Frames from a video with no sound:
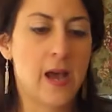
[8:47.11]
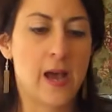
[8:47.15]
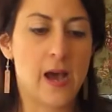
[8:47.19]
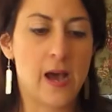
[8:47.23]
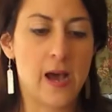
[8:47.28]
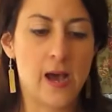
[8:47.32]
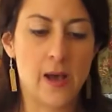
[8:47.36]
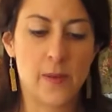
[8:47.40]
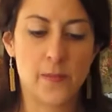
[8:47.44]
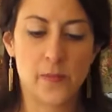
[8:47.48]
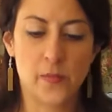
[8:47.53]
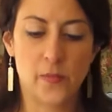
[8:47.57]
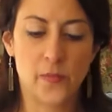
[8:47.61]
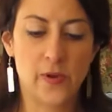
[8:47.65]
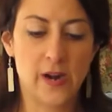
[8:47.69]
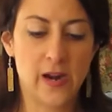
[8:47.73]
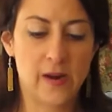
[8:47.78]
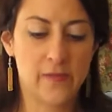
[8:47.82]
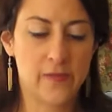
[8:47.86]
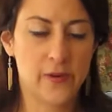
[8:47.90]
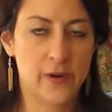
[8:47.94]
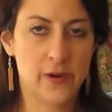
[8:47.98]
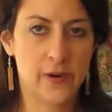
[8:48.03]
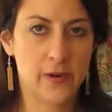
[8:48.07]
um,
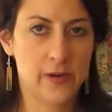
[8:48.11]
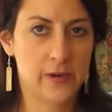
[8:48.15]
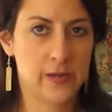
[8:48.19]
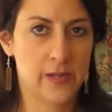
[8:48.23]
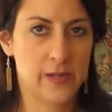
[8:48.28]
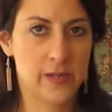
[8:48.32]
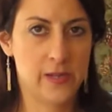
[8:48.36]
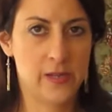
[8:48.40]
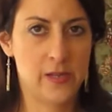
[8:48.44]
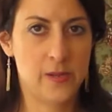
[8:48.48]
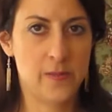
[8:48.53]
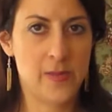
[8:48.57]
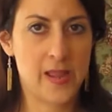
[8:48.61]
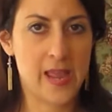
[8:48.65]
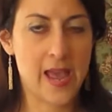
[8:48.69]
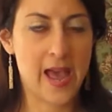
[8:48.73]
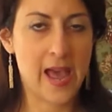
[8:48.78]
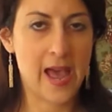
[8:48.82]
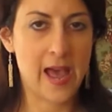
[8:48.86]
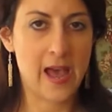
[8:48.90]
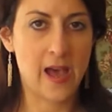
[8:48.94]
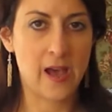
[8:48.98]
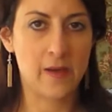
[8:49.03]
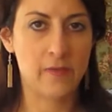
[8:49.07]
whatever you may
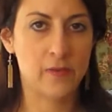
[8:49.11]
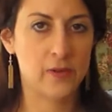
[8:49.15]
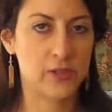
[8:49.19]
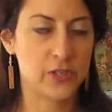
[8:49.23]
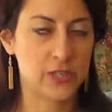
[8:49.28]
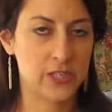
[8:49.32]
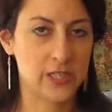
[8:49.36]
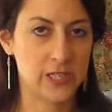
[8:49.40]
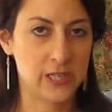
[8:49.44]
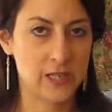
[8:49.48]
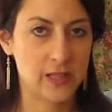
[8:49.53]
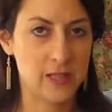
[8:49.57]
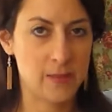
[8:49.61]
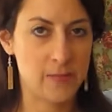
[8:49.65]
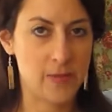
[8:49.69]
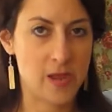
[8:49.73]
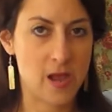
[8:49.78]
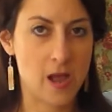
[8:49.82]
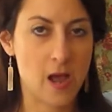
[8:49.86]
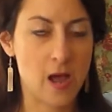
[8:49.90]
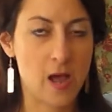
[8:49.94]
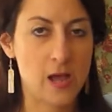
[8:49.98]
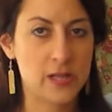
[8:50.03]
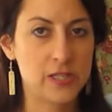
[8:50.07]
have, or just to clip
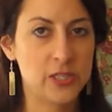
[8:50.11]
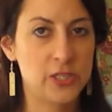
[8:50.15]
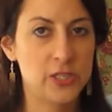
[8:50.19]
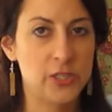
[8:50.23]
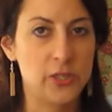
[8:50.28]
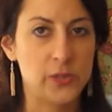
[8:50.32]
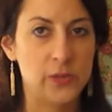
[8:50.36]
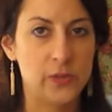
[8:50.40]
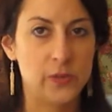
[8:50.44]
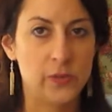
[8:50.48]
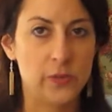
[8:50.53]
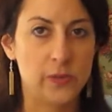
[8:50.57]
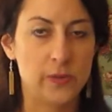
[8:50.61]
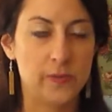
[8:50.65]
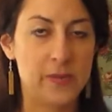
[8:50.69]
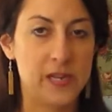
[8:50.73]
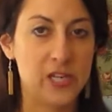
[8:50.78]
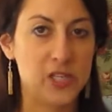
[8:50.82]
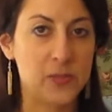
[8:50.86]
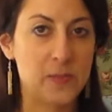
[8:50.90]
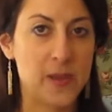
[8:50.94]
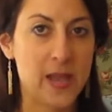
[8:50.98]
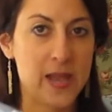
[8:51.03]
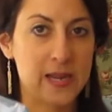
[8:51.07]
it onto the
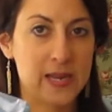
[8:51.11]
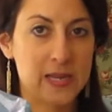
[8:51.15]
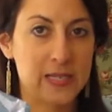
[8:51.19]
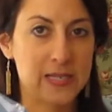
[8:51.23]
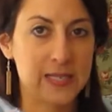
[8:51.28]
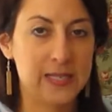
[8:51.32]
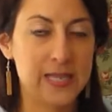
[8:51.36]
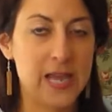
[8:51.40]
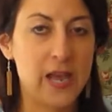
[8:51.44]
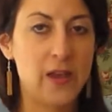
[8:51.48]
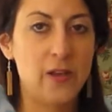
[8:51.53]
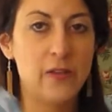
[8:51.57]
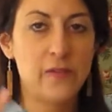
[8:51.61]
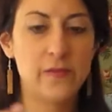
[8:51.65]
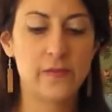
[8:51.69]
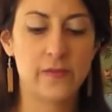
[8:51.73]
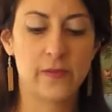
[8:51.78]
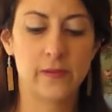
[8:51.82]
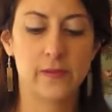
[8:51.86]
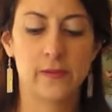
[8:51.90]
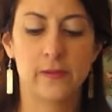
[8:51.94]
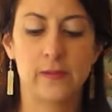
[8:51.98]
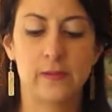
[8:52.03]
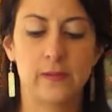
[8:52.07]
beach bag itself.
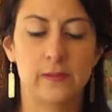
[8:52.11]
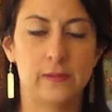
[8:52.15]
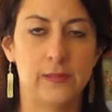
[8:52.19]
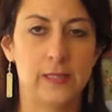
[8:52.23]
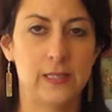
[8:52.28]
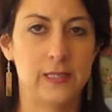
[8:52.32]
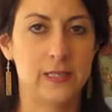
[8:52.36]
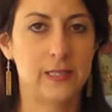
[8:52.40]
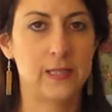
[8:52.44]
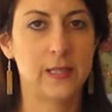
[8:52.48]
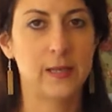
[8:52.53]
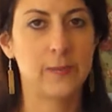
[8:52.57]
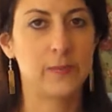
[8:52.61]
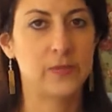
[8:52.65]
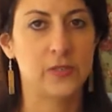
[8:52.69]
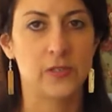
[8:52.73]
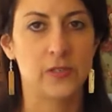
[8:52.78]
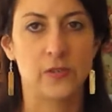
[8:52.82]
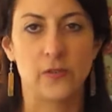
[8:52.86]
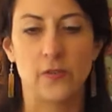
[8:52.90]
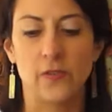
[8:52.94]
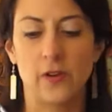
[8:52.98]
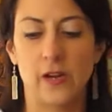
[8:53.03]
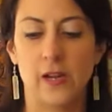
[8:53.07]
These clips
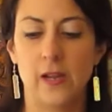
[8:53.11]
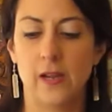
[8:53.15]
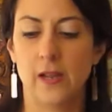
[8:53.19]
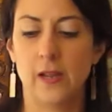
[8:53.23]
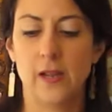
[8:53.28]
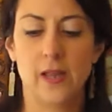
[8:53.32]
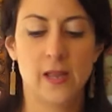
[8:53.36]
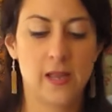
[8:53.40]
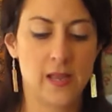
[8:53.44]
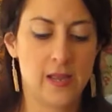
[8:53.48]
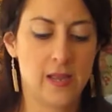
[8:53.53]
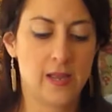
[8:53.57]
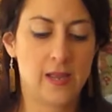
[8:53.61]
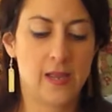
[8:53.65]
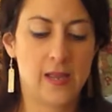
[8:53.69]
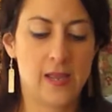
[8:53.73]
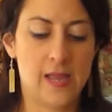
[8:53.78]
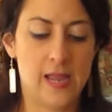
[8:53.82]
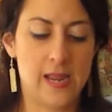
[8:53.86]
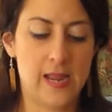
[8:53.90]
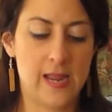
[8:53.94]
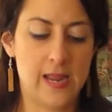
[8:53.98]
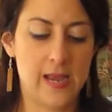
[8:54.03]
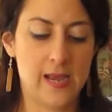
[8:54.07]
are great.
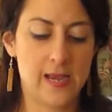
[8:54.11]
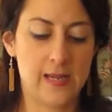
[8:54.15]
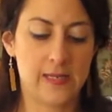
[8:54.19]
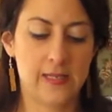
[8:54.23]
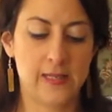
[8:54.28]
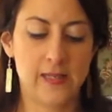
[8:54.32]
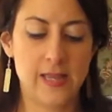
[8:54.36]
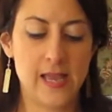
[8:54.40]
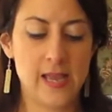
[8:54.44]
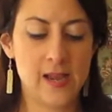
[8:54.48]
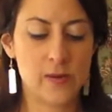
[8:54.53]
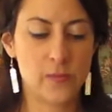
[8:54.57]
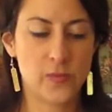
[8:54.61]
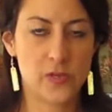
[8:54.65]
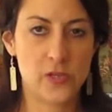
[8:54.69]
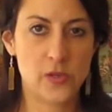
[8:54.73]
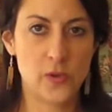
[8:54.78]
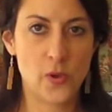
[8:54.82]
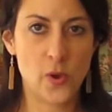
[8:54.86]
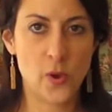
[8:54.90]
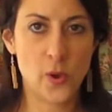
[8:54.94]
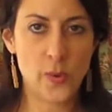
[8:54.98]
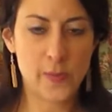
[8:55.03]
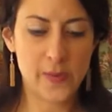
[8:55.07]
And then when
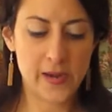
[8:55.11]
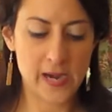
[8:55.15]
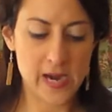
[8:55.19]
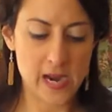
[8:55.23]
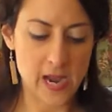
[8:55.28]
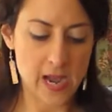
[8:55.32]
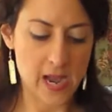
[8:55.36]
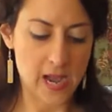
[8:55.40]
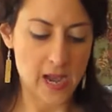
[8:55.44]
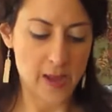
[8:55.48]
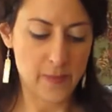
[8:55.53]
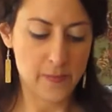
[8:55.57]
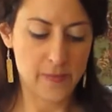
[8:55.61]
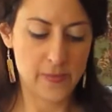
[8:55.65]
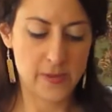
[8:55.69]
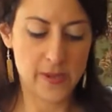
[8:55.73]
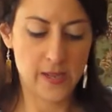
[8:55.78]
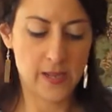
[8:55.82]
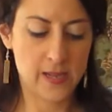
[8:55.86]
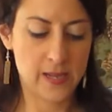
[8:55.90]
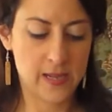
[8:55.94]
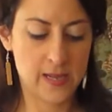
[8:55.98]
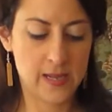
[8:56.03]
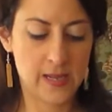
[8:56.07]
you open it up,
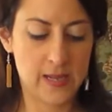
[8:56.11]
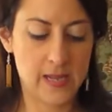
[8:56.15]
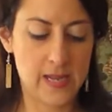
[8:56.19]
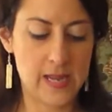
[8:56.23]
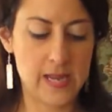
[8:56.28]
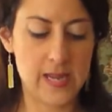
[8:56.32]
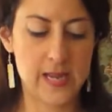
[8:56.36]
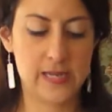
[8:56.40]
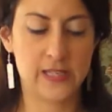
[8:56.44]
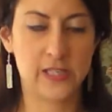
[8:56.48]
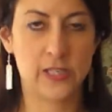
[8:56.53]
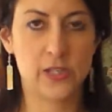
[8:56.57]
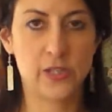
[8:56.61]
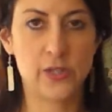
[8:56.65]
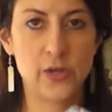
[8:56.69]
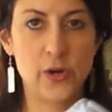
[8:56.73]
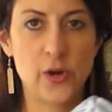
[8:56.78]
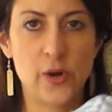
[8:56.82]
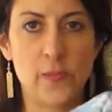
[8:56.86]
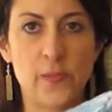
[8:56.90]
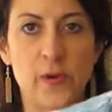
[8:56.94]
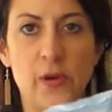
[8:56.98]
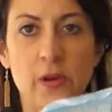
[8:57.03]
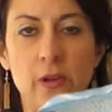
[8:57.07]
it's
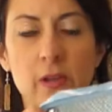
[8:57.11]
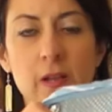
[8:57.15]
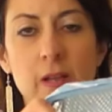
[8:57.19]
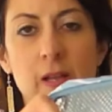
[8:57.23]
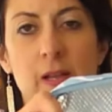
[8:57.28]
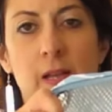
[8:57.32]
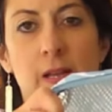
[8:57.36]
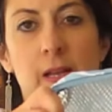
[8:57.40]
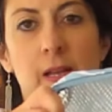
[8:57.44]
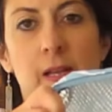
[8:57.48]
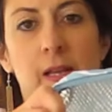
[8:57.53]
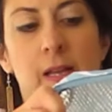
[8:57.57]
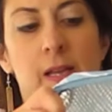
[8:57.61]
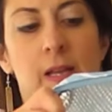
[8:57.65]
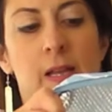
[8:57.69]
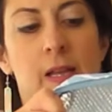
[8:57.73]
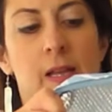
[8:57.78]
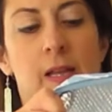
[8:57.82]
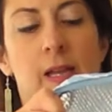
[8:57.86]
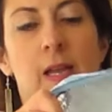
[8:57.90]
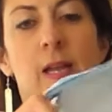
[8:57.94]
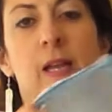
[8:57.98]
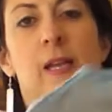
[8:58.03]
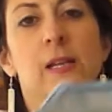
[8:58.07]
thermal,
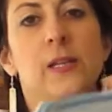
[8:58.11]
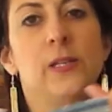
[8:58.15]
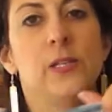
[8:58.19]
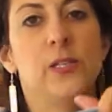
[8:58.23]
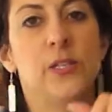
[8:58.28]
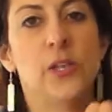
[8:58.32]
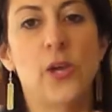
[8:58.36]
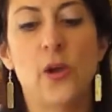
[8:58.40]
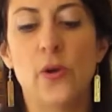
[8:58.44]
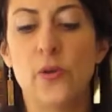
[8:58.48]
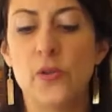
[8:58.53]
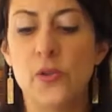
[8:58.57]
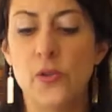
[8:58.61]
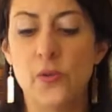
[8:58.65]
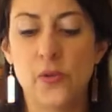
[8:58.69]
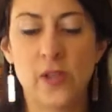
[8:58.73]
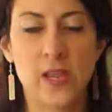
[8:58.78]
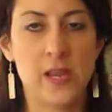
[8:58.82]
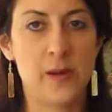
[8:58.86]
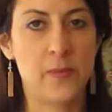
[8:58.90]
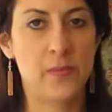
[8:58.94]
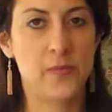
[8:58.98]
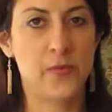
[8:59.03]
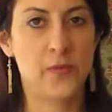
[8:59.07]
so you
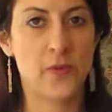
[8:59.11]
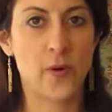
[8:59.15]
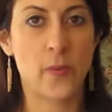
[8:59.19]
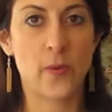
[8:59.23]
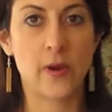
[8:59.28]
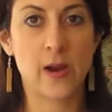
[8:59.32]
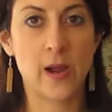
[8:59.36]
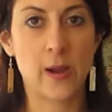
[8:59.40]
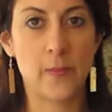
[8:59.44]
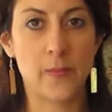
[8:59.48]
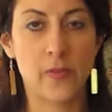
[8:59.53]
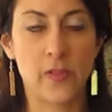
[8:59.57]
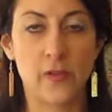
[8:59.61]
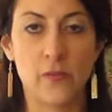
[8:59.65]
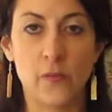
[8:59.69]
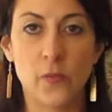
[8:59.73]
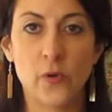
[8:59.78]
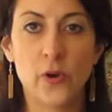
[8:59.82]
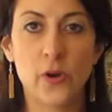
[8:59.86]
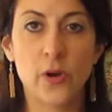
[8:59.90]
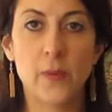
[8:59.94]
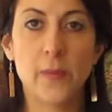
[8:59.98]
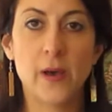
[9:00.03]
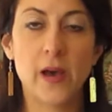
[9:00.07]
can throw a couple of
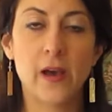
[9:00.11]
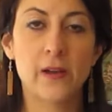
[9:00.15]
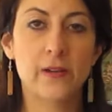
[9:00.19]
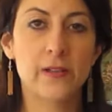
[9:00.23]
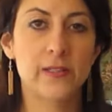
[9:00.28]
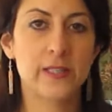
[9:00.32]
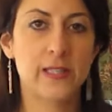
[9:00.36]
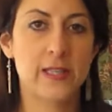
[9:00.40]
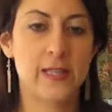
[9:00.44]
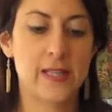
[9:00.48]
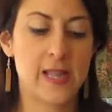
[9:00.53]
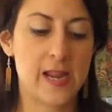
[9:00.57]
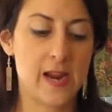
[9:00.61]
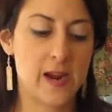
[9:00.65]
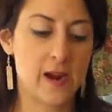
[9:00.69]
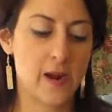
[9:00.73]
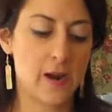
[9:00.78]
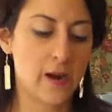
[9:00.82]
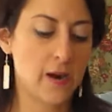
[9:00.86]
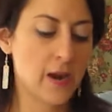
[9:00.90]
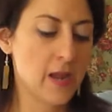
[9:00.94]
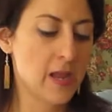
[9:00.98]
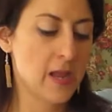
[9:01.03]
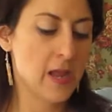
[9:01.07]
water bottles in
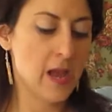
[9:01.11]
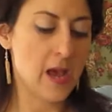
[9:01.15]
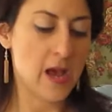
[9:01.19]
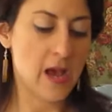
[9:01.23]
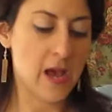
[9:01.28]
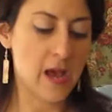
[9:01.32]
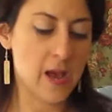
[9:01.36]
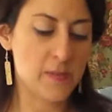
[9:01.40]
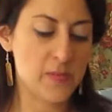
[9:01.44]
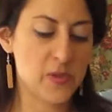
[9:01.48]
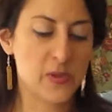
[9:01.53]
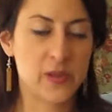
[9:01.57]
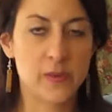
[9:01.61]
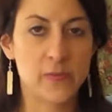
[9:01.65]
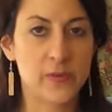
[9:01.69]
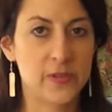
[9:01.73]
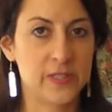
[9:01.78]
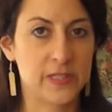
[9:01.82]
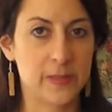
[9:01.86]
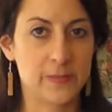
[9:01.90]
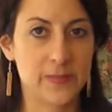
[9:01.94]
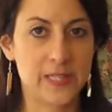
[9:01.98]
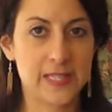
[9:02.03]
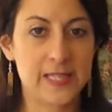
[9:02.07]
there, um, you can put some